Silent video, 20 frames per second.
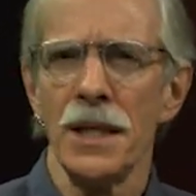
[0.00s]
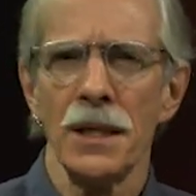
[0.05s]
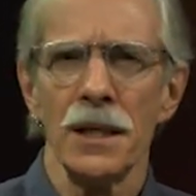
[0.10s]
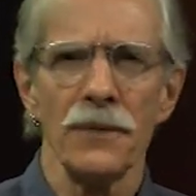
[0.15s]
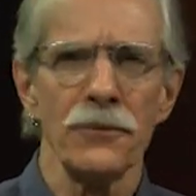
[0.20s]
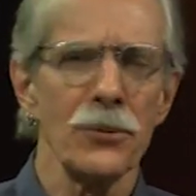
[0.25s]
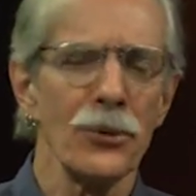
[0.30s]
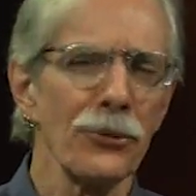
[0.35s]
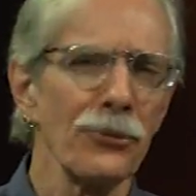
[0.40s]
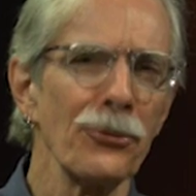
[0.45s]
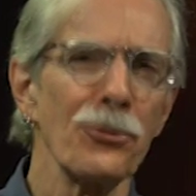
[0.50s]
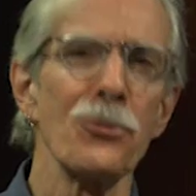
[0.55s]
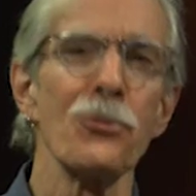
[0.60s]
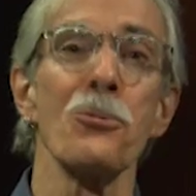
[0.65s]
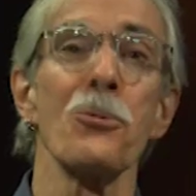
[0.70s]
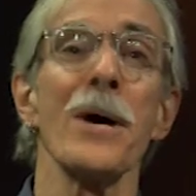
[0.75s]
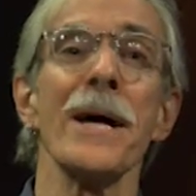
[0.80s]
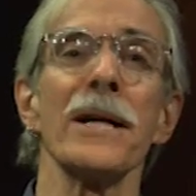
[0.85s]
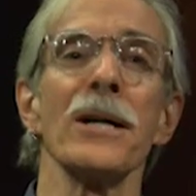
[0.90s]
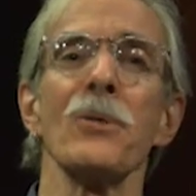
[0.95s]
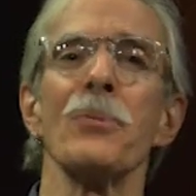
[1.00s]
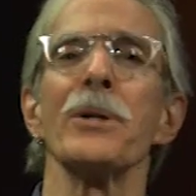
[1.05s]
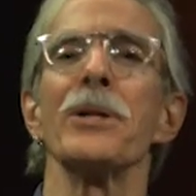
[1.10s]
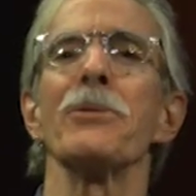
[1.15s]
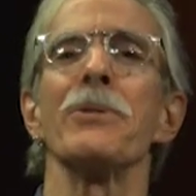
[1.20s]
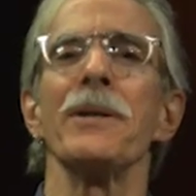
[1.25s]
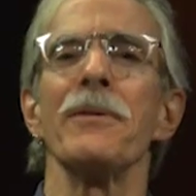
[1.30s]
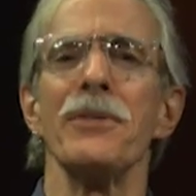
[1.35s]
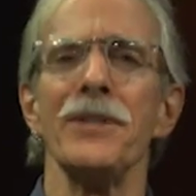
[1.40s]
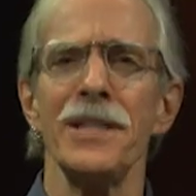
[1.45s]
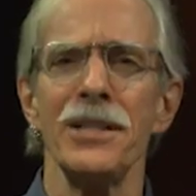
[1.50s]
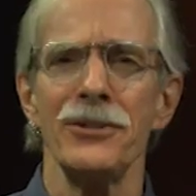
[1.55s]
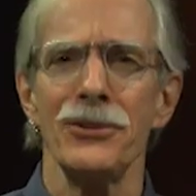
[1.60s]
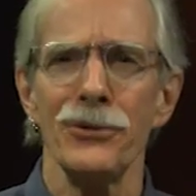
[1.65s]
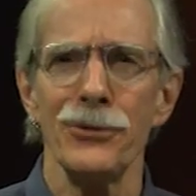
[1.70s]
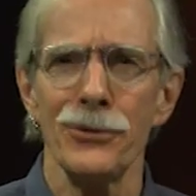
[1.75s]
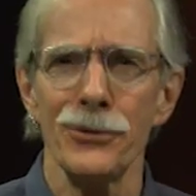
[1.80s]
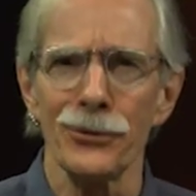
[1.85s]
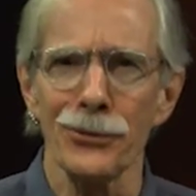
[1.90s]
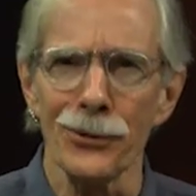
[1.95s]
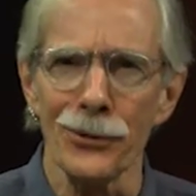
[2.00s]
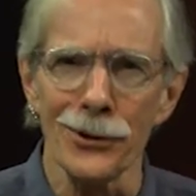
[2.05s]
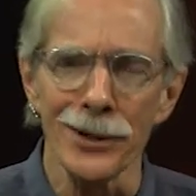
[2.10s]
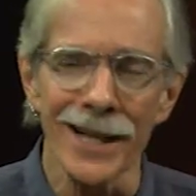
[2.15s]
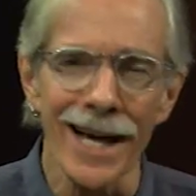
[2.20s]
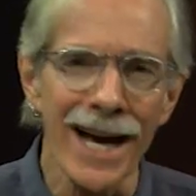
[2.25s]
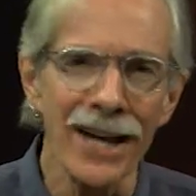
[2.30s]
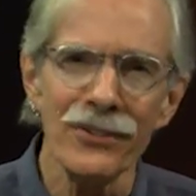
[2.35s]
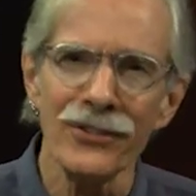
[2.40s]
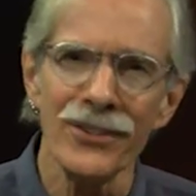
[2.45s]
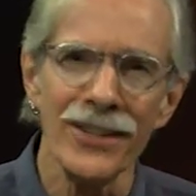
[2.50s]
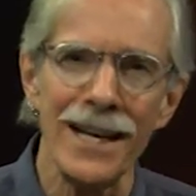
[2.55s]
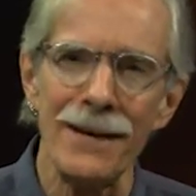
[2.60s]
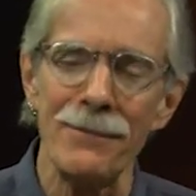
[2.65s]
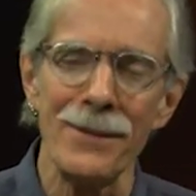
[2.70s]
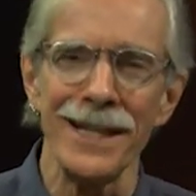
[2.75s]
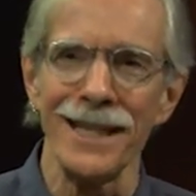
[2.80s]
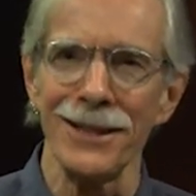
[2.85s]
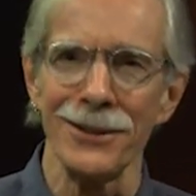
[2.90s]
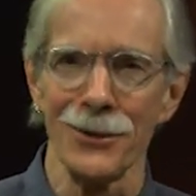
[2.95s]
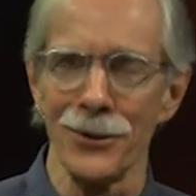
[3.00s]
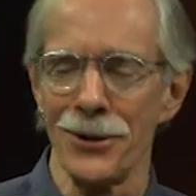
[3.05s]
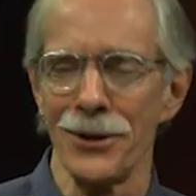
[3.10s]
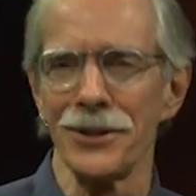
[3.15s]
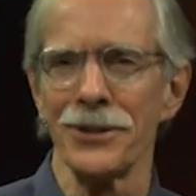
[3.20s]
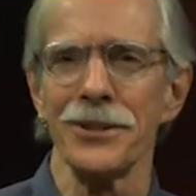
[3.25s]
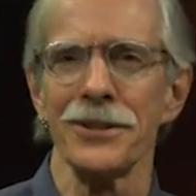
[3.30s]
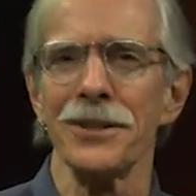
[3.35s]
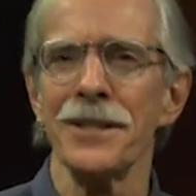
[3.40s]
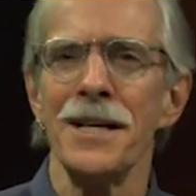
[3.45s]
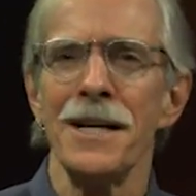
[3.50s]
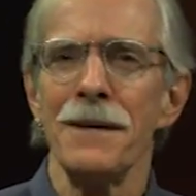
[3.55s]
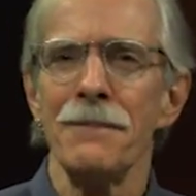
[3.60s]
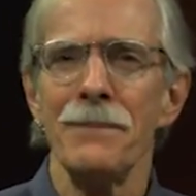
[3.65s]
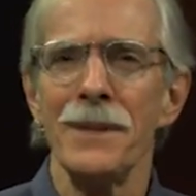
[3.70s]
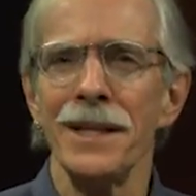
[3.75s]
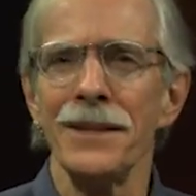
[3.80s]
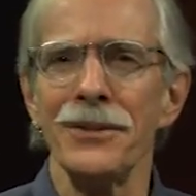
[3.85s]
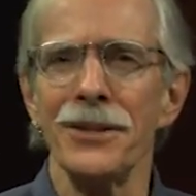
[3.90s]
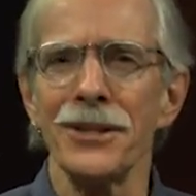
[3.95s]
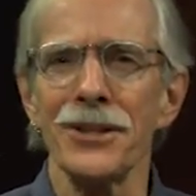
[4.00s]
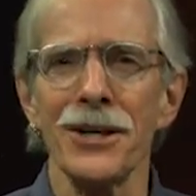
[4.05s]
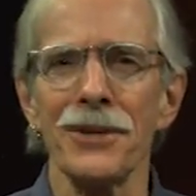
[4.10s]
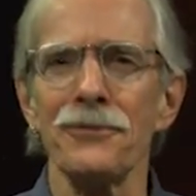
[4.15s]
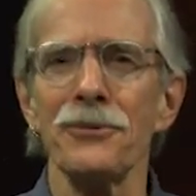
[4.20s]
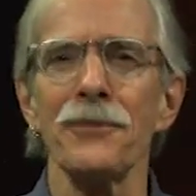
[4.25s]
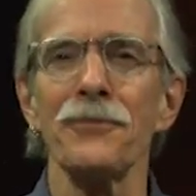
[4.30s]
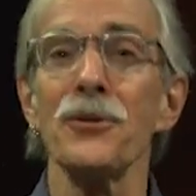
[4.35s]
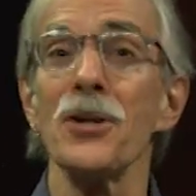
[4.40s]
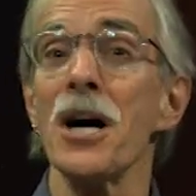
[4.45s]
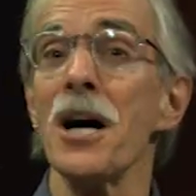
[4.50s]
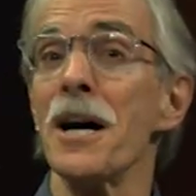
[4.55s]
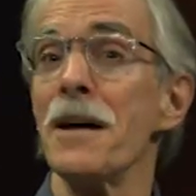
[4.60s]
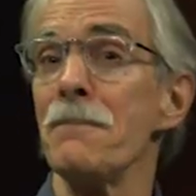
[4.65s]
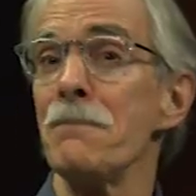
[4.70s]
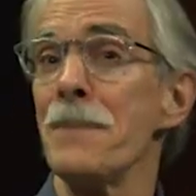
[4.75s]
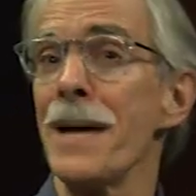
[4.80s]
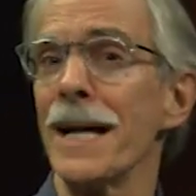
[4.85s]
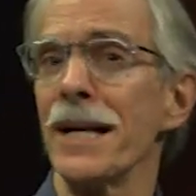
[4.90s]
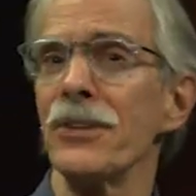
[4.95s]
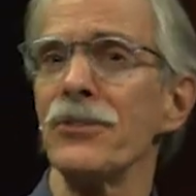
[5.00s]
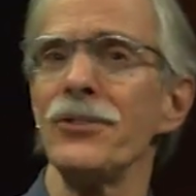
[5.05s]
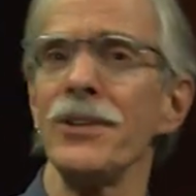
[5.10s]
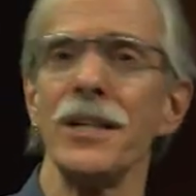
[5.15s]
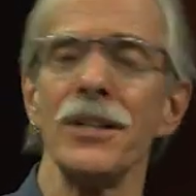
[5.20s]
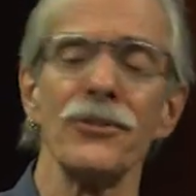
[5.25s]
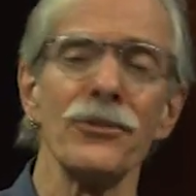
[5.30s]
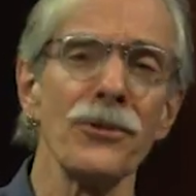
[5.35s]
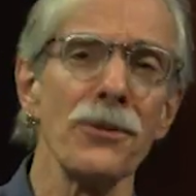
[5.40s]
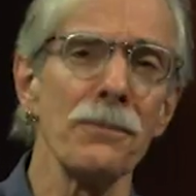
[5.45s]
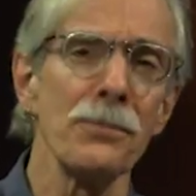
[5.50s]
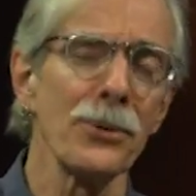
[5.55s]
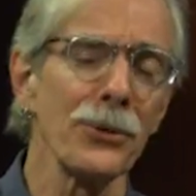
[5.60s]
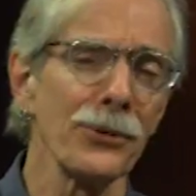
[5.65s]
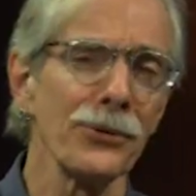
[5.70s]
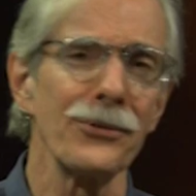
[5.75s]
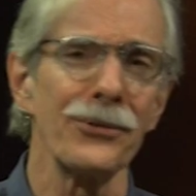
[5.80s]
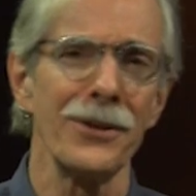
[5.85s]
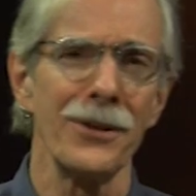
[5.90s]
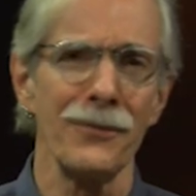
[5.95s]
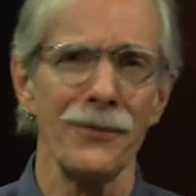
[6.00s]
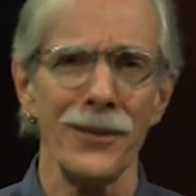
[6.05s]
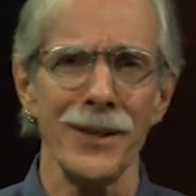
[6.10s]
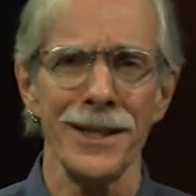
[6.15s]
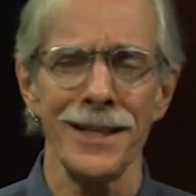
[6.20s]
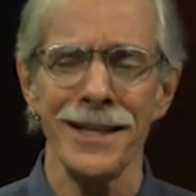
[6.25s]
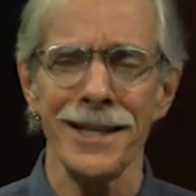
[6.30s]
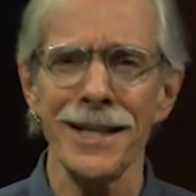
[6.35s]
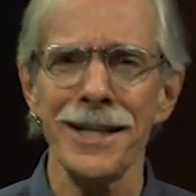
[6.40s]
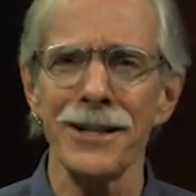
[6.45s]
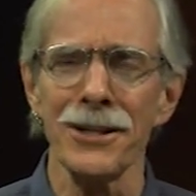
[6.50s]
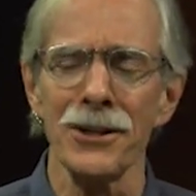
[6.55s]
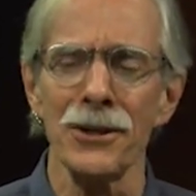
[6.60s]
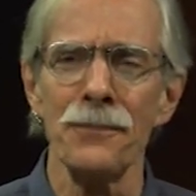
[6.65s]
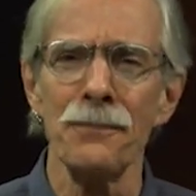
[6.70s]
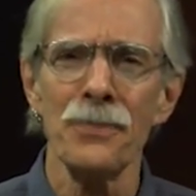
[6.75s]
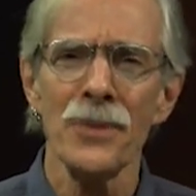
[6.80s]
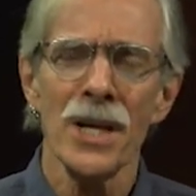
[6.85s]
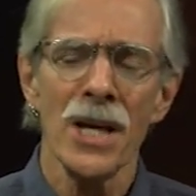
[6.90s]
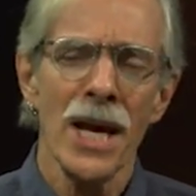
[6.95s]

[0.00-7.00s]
Of course, Greta, we don't even need to use her last name any longer, made the cover of Time magazine as the person of the year.